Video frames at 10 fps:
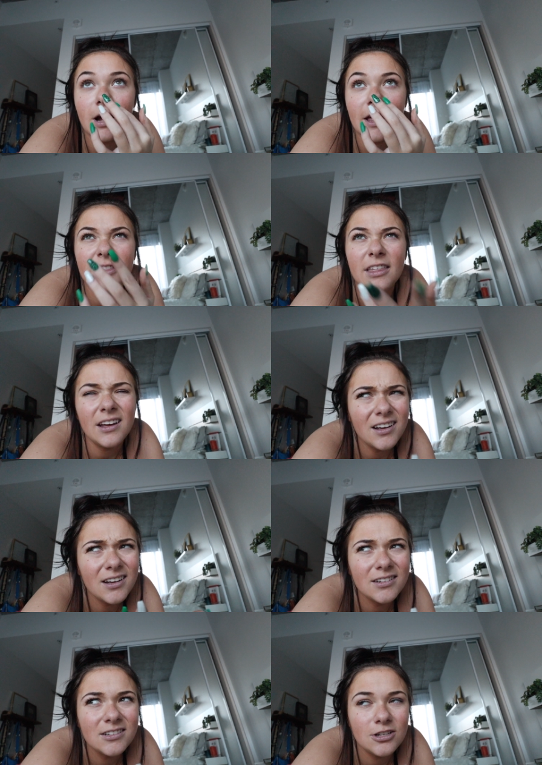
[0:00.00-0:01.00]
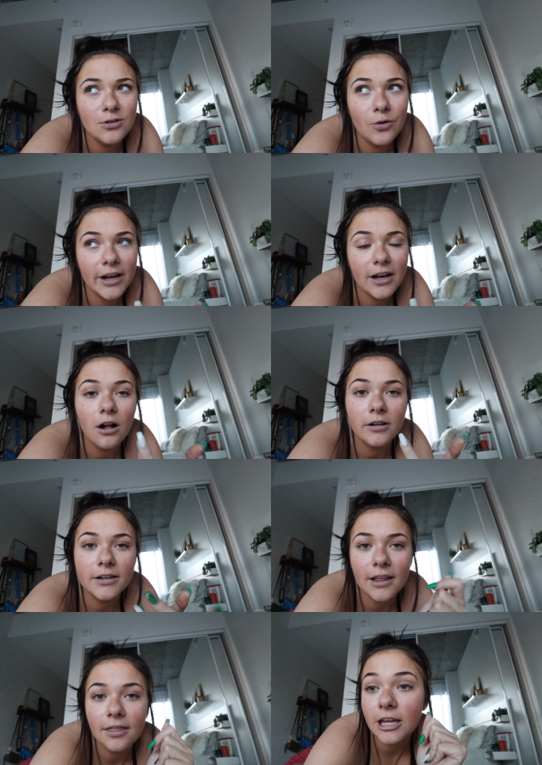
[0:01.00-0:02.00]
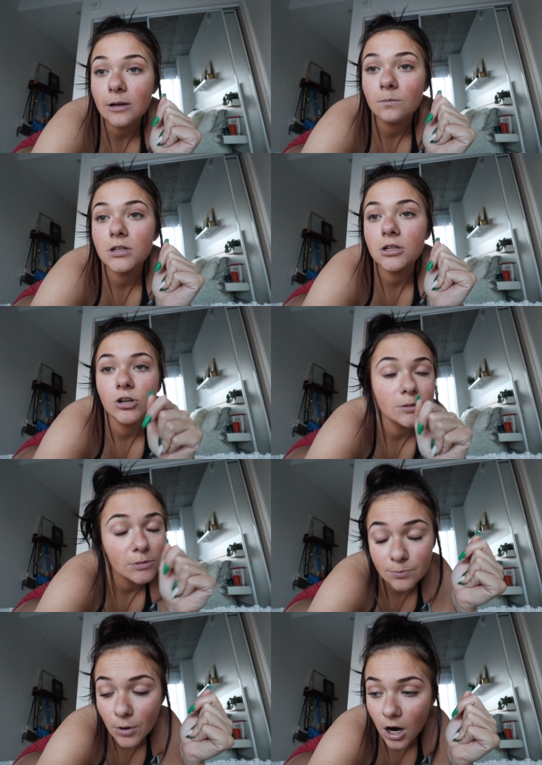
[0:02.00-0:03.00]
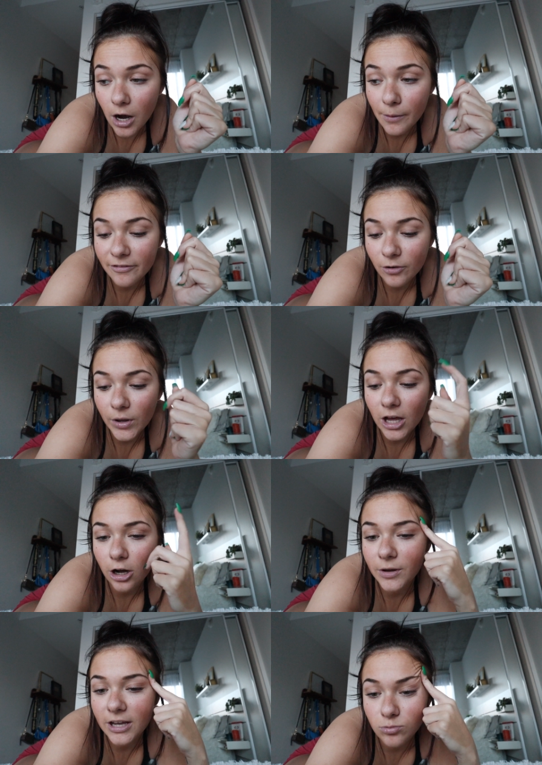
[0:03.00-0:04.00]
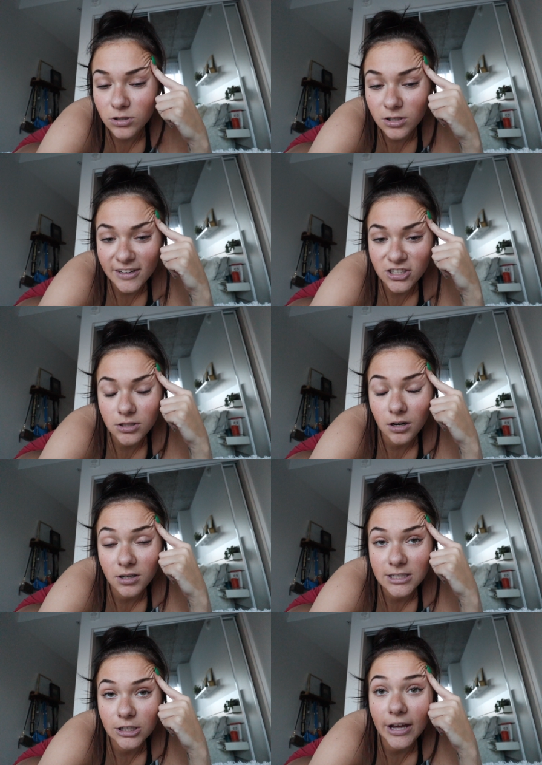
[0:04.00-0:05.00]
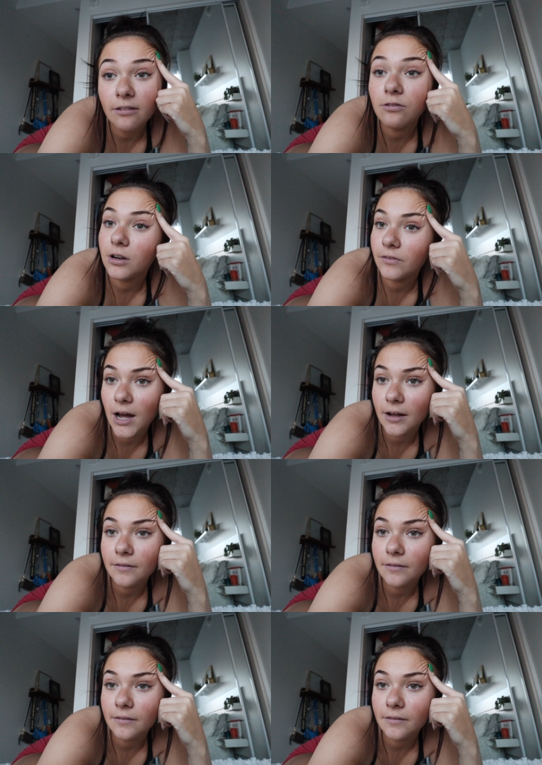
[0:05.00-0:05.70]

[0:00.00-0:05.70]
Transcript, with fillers: I think, to like a holiday themed Christmas bar before we go because reservations aren't until 8:45.